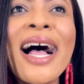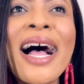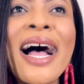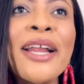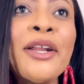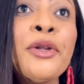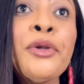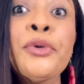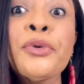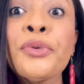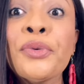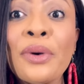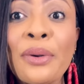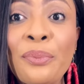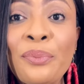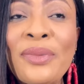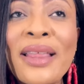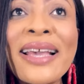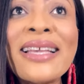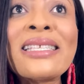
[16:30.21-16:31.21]
I don't know.
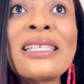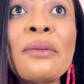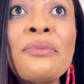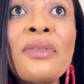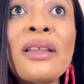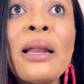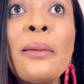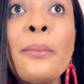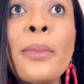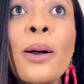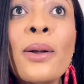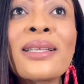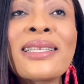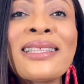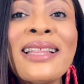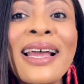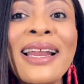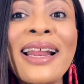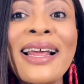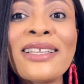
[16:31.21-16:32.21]
There's something
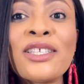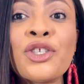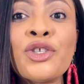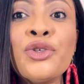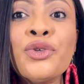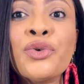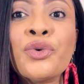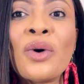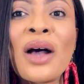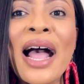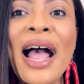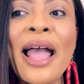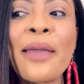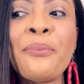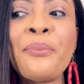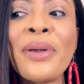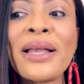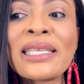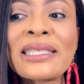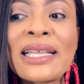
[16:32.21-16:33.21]
about that, you know, I
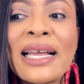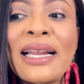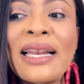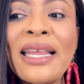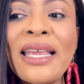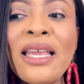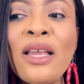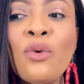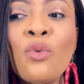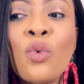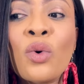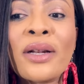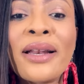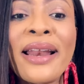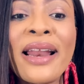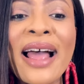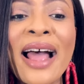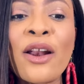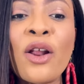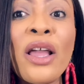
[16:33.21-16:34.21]
personally
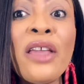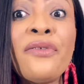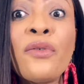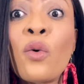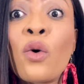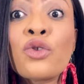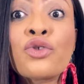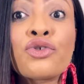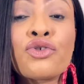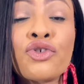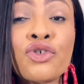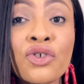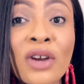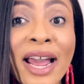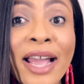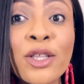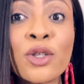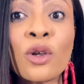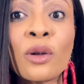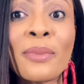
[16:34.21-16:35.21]
wouldn't. I don't even want to
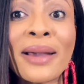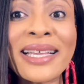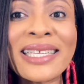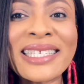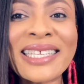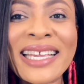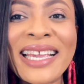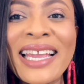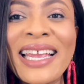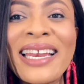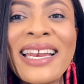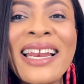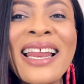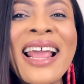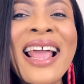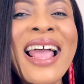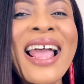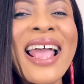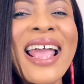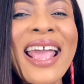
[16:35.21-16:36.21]
try it on my
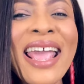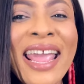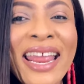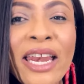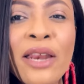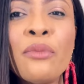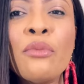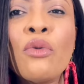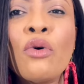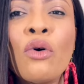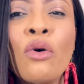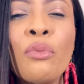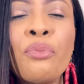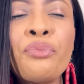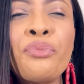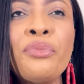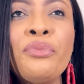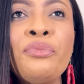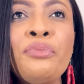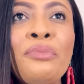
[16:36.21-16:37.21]
skin
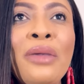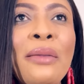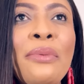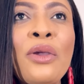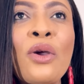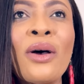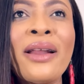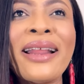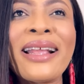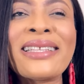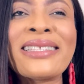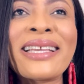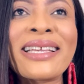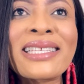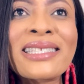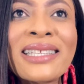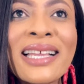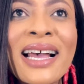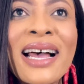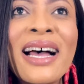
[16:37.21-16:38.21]
anymore. Maybe on a
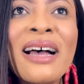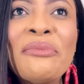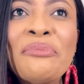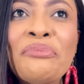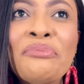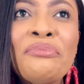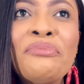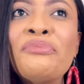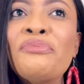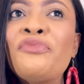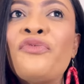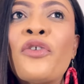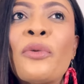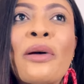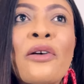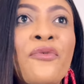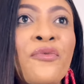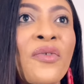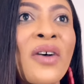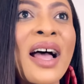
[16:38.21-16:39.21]
tester
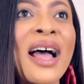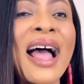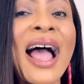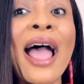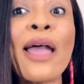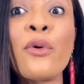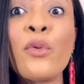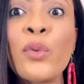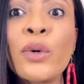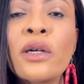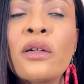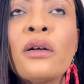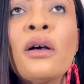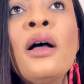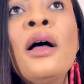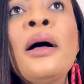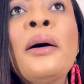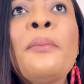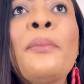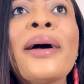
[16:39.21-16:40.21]
from afar I
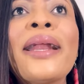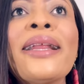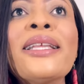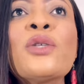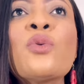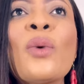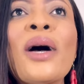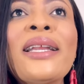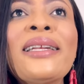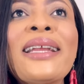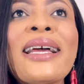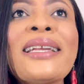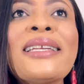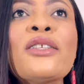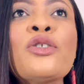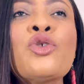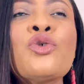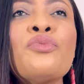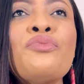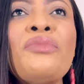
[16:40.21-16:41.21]
will, but it's one
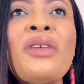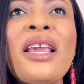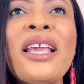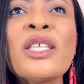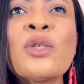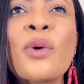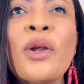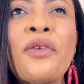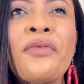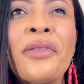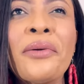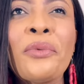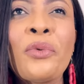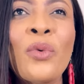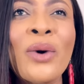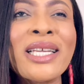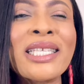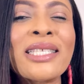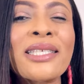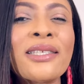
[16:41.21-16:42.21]
that to me is one of the
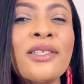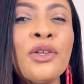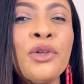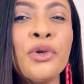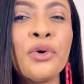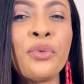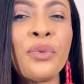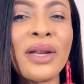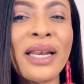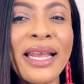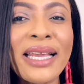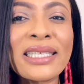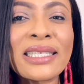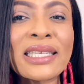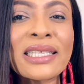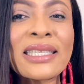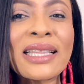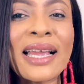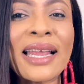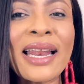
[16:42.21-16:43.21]
worst, you know,
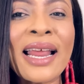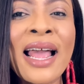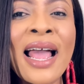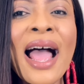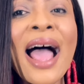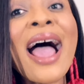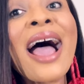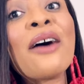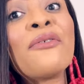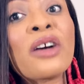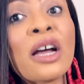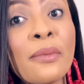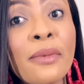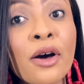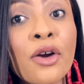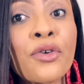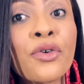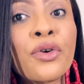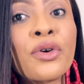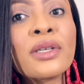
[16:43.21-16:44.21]
releases that I have come
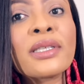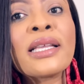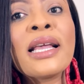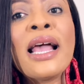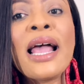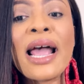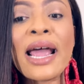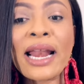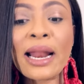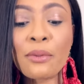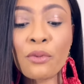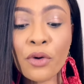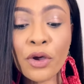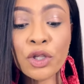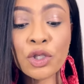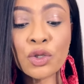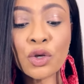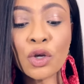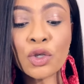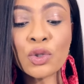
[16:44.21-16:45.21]
across. And I'm
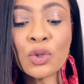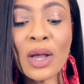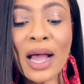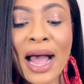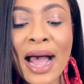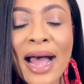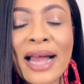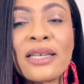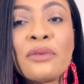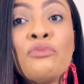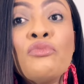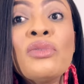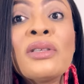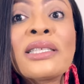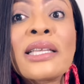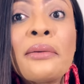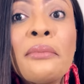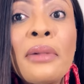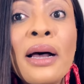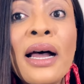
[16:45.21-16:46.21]
going to also add
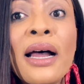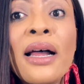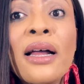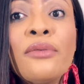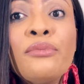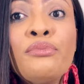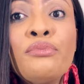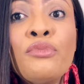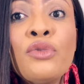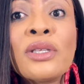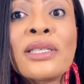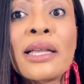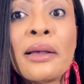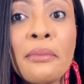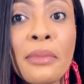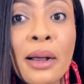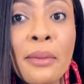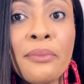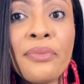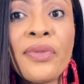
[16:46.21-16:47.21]

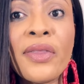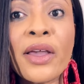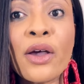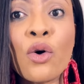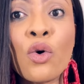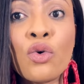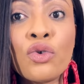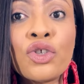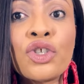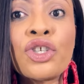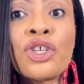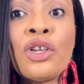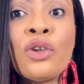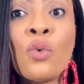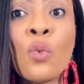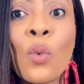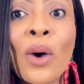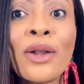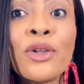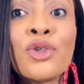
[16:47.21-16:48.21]
Musamam, the
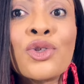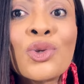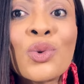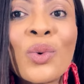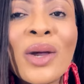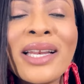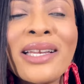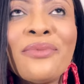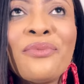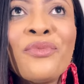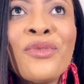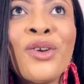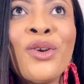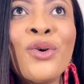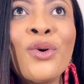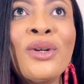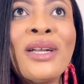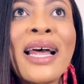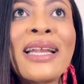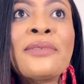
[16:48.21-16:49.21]
OG one to it. We
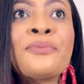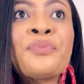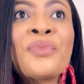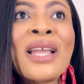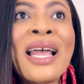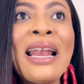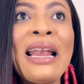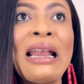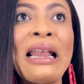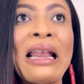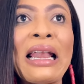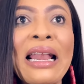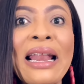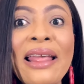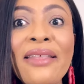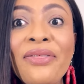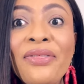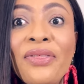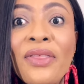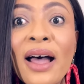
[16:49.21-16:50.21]
know that
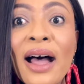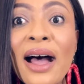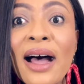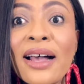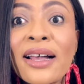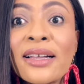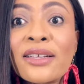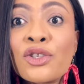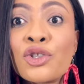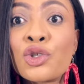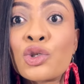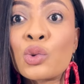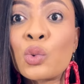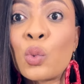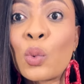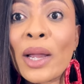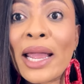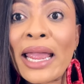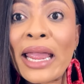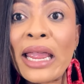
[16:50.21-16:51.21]
leather,
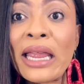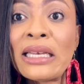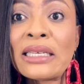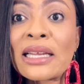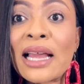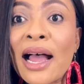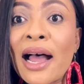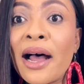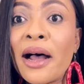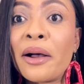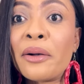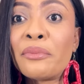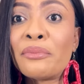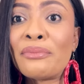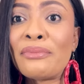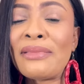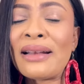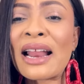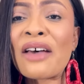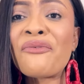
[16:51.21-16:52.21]
suede,
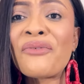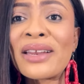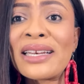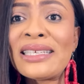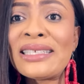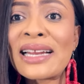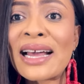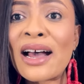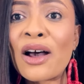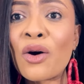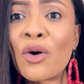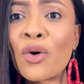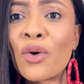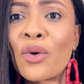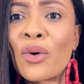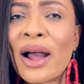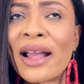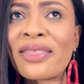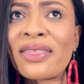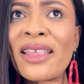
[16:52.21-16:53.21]
lavender,
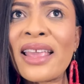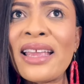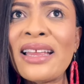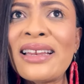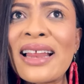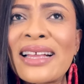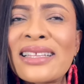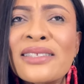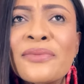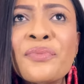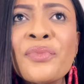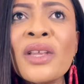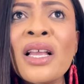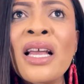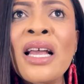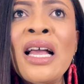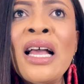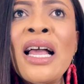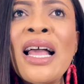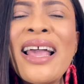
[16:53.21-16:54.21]
or I think that
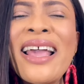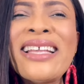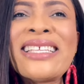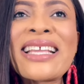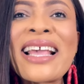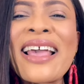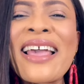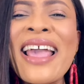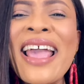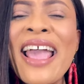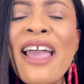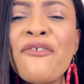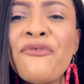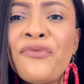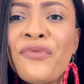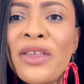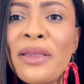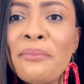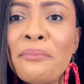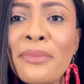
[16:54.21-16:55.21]
is a
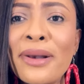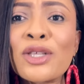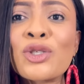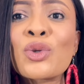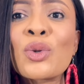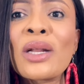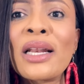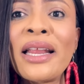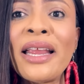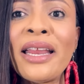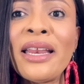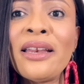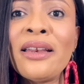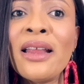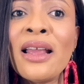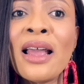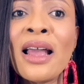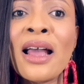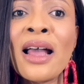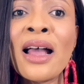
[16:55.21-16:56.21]
heavy
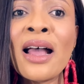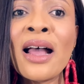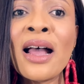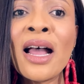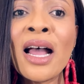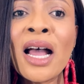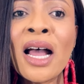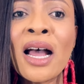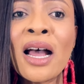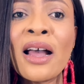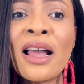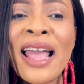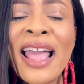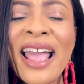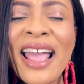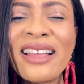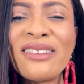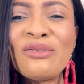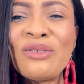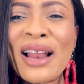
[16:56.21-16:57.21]
masculine
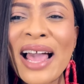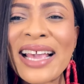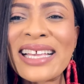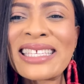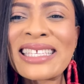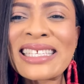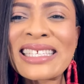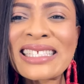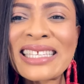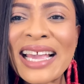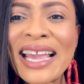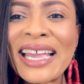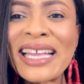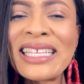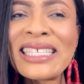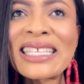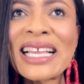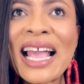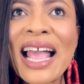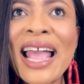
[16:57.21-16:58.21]
like
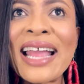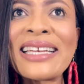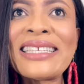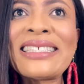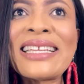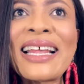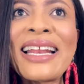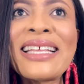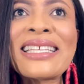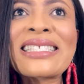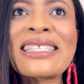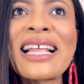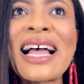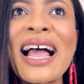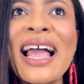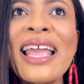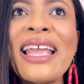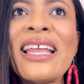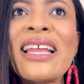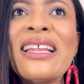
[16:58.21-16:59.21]
scent, and that is
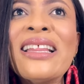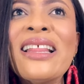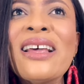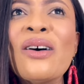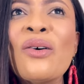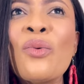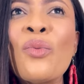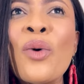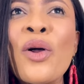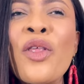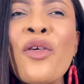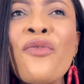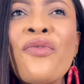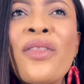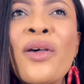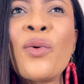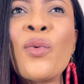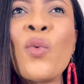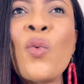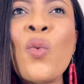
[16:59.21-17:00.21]
like one
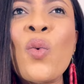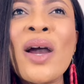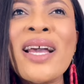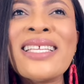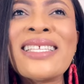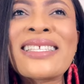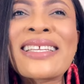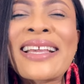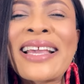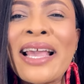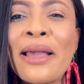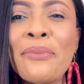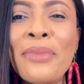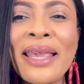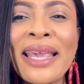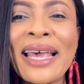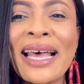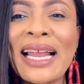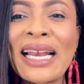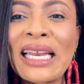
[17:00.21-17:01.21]
of worst
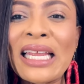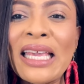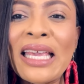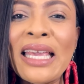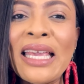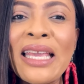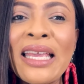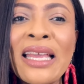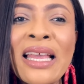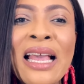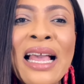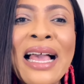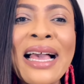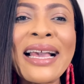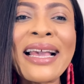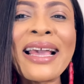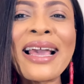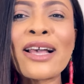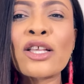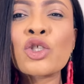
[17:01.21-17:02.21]
chemically
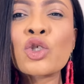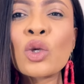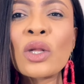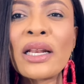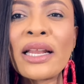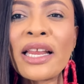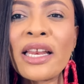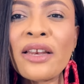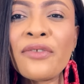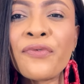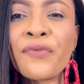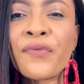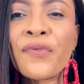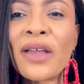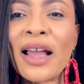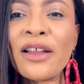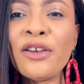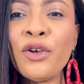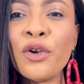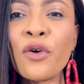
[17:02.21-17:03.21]
gasoline,
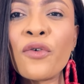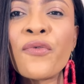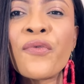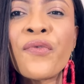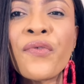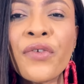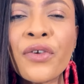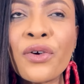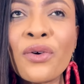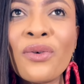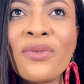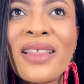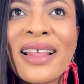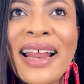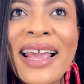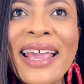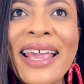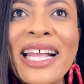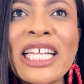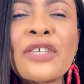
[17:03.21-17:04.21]
you know, fuel
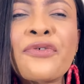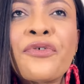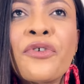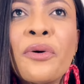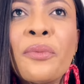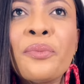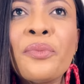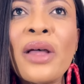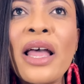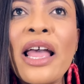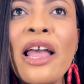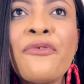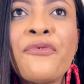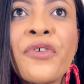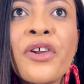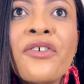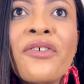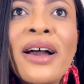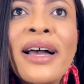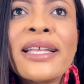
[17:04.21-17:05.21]
that I get from a
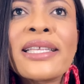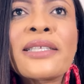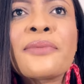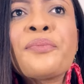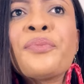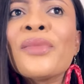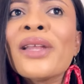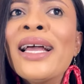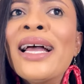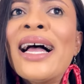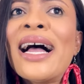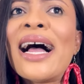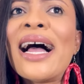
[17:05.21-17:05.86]
fragrance.